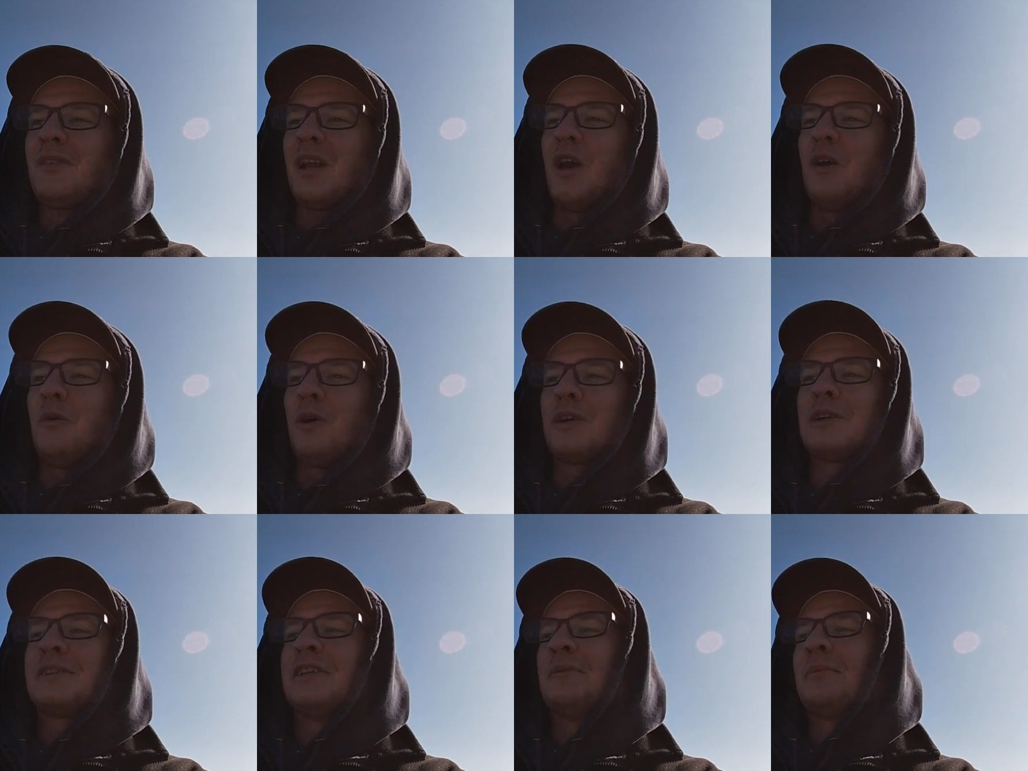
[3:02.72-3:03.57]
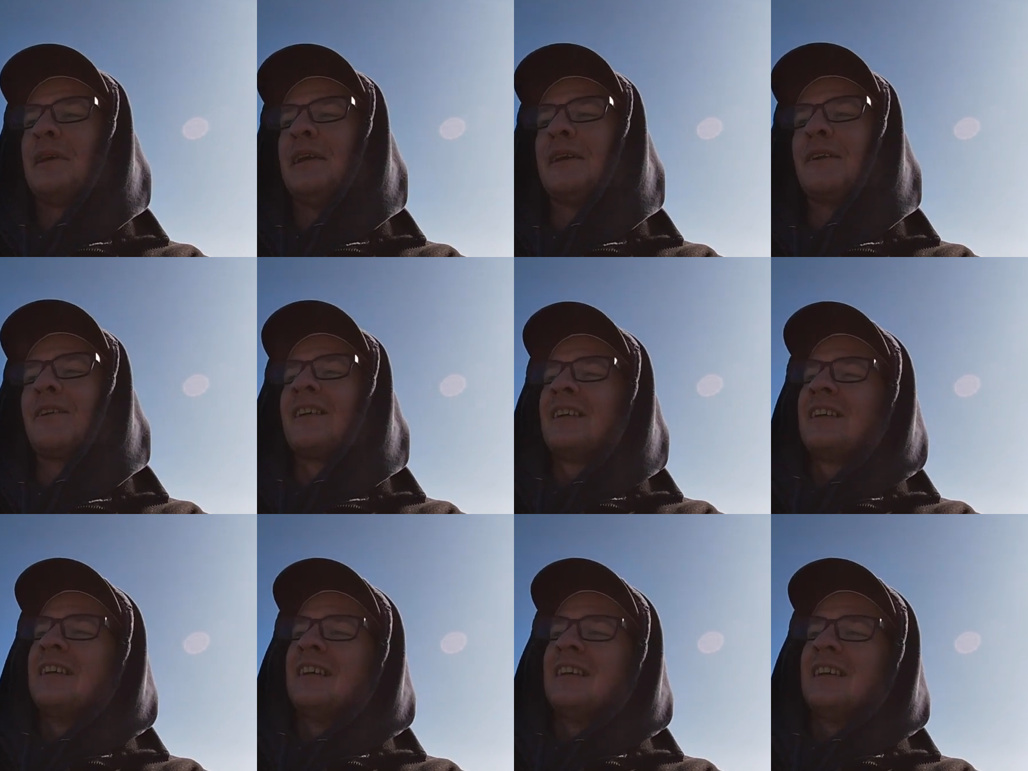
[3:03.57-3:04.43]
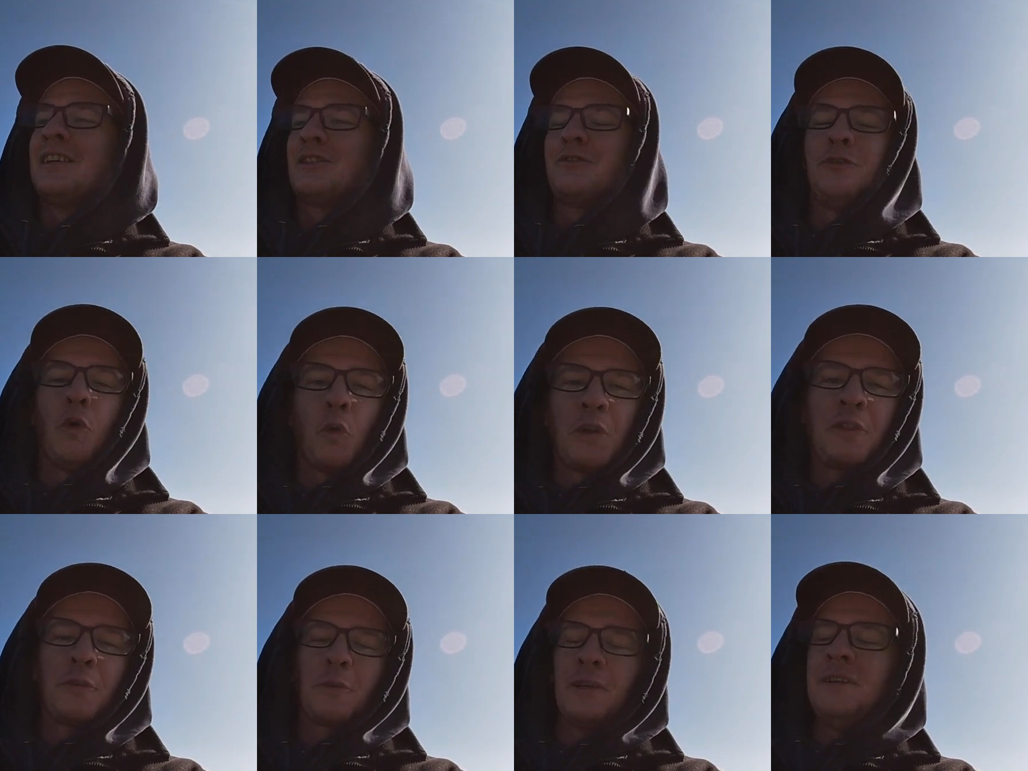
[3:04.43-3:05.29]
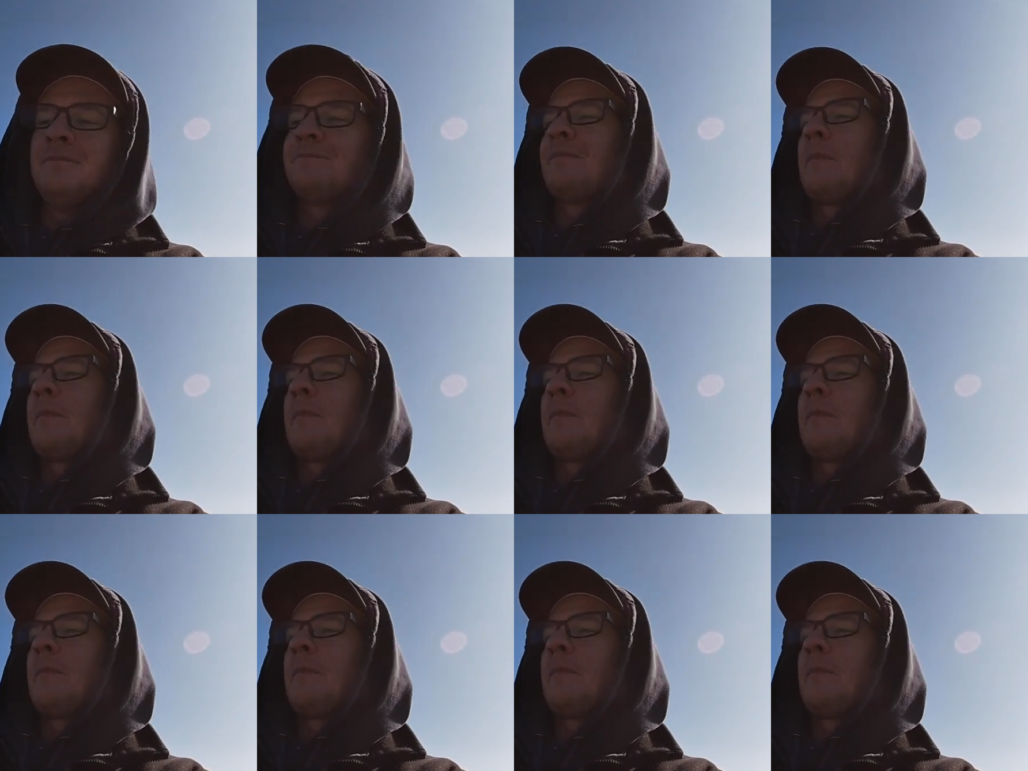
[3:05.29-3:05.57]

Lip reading: Water temp here is 43.